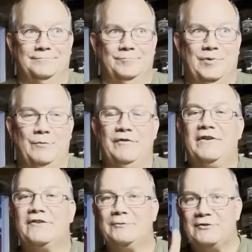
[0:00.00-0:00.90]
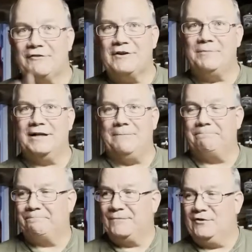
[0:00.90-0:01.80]
but we've got some stuff coming up,
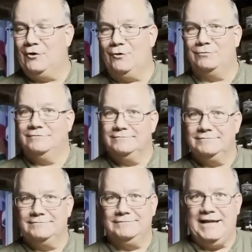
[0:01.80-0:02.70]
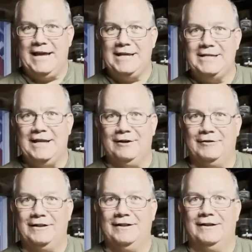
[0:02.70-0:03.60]
so hang in there.
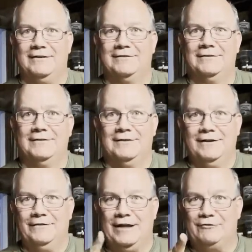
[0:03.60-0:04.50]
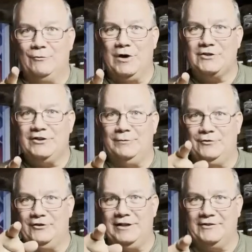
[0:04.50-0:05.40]
And uh, thanks for watching. And we'll
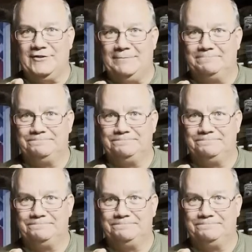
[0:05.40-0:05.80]
see you next time.